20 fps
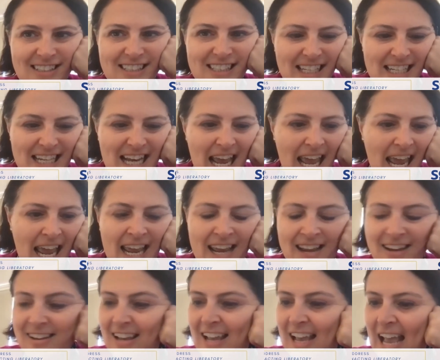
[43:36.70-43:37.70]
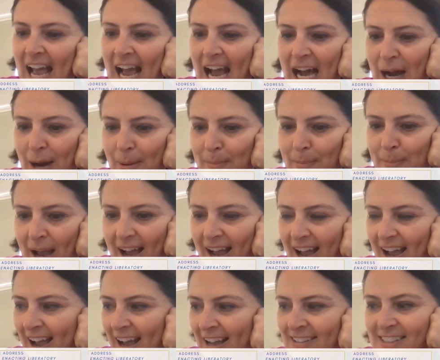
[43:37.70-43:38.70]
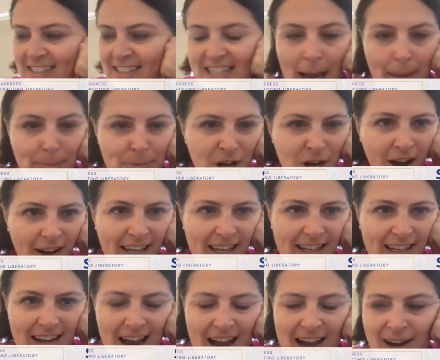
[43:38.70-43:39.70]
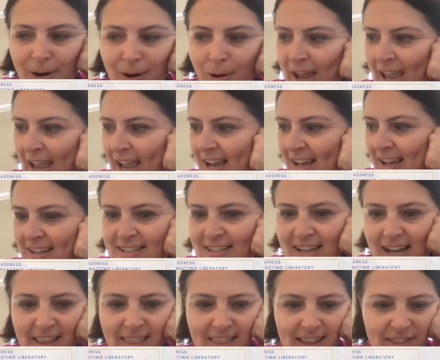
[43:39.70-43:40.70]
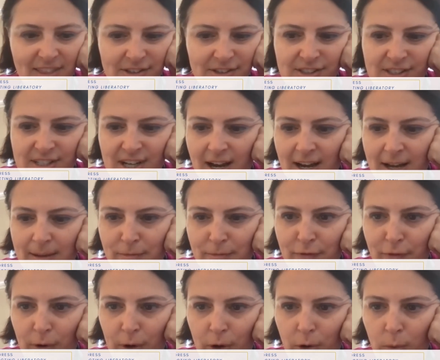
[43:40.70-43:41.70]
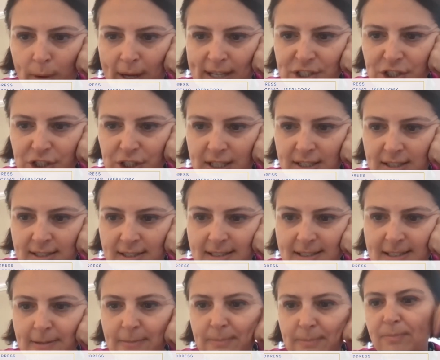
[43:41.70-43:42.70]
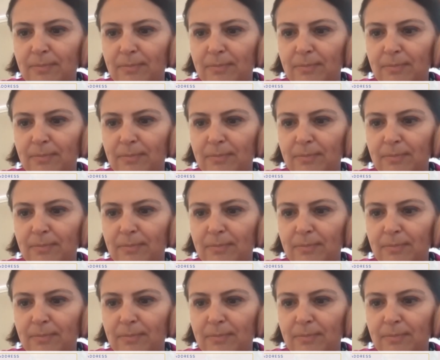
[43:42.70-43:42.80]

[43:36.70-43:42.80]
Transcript: today. Um, I'll stop talking now, and I think there's time for questions.